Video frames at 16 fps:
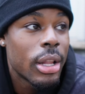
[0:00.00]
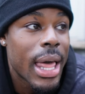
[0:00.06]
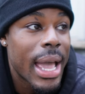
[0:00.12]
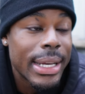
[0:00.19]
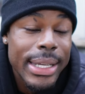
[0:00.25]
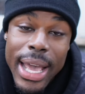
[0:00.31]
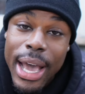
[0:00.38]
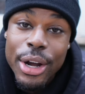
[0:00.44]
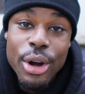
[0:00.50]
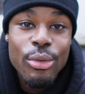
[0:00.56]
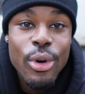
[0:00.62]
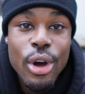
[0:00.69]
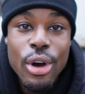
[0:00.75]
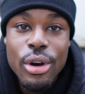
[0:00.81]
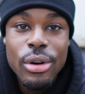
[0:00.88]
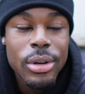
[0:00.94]
like down the
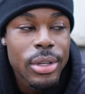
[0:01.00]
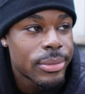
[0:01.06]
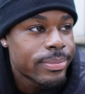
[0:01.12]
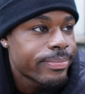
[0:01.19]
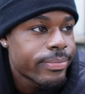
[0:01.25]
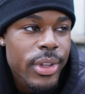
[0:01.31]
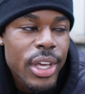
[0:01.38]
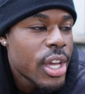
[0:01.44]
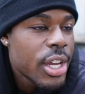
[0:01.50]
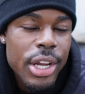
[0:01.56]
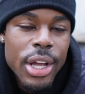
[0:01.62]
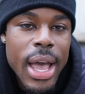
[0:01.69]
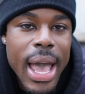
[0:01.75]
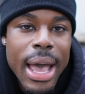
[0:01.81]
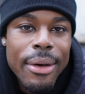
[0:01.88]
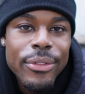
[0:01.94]
road, you're
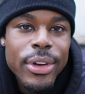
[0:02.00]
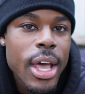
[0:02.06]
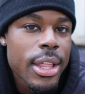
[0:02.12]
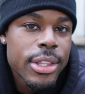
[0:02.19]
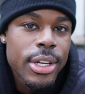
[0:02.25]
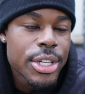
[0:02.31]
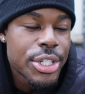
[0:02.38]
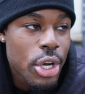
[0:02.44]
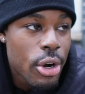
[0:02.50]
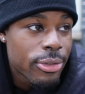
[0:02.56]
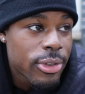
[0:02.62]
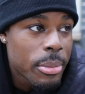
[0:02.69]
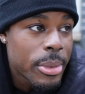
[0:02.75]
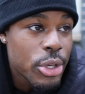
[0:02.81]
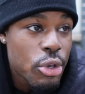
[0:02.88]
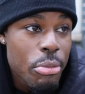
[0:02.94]
gonna have nothing to show from it.